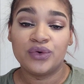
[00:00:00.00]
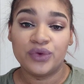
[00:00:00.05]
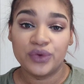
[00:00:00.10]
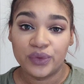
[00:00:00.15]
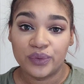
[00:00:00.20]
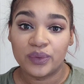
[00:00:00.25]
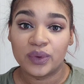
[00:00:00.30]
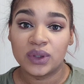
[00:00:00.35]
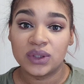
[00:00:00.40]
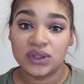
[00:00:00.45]
you
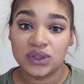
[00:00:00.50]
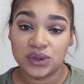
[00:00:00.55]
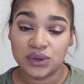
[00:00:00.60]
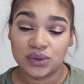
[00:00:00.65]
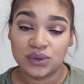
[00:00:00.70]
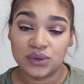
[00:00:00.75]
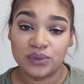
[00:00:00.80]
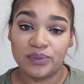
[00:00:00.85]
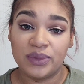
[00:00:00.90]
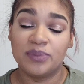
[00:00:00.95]
do want
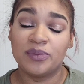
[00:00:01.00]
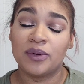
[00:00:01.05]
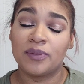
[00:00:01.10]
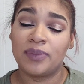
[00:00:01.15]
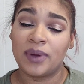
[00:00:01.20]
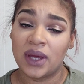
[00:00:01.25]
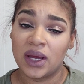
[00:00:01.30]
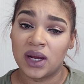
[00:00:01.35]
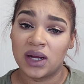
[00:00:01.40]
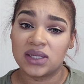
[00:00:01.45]
to be
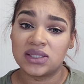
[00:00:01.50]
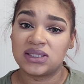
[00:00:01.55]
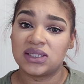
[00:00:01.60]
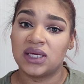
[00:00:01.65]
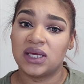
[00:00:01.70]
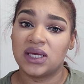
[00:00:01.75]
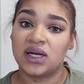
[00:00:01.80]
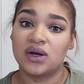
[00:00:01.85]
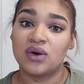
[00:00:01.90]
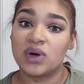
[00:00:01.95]
prepared
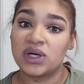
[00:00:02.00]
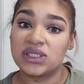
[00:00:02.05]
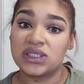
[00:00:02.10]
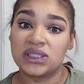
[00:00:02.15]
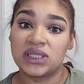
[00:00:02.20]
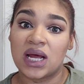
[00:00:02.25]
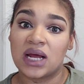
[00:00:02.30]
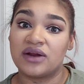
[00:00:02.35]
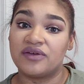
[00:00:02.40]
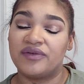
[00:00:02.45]
to get a
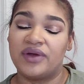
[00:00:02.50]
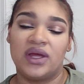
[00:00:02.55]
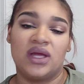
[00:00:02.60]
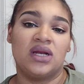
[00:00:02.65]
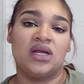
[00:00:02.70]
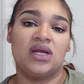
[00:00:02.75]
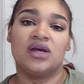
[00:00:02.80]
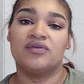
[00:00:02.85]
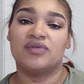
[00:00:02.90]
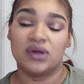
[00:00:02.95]
question out of
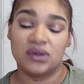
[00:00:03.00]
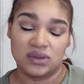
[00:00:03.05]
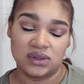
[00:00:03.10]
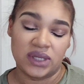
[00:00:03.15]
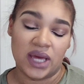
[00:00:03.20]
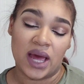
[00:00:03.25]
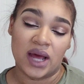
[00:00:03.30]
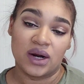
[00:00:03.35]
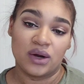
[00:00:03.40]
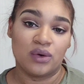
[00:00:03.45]
any of
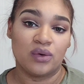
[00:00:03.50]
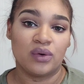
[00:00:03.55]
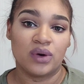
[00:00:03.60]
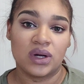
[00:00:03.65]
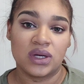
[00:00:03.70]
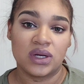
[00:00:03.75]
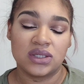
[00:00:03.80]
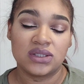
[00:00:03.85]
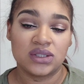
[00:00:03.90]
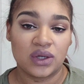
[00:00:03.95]
those
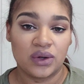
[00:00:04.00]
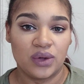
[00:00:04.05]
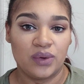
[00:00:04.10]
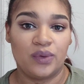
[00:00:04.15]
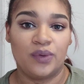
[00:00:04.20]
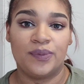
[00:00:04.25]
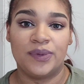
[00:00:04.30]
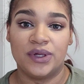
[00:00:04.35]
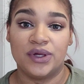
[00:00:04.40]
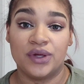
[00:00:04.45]
categories. So
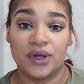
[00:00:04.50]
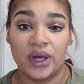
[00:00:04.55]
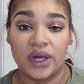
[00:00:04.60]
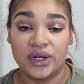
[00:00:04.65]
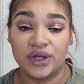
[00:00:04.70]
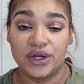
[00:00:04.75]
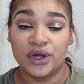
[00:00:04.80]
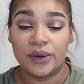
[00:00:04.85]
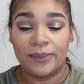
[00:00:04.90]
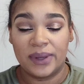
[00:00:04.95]
it will be
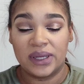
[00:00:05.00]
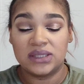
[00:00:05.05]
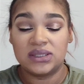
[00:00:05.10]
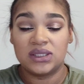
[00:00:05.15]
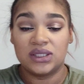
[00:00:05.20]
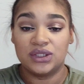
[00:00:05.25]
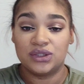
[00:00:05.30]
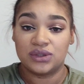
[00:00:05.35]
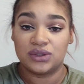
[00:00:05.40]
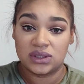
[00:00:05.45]
in your
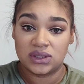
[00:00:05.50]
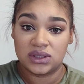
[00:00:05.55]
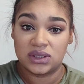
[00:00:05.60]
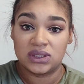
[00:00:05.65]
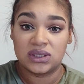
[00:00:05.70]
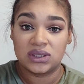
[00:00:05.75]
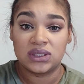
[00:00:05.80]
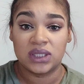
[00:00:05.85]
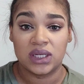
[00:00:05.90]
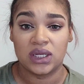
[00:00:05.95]
best
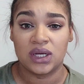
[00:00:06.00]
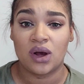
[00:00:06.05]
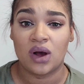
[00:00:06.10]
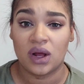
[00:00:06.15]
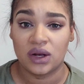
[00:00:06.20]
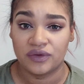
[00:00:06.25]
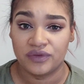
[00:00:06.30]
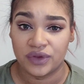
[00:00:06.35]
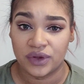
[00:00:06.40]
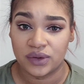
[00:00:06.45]
interest to study
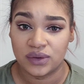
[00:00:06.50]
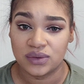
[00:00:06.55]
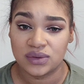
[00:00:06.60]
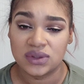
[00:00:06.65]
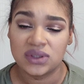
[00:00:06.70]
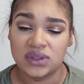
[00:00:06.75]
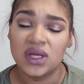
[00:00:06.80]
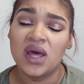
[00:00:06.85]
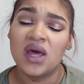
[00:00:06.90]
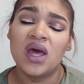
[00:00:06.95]
all of
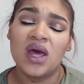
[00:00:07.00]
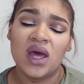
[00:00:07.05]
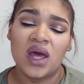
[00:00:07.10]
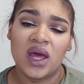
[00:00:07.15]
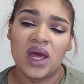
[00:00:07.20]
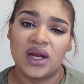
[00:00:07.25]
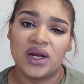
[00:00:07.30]
those.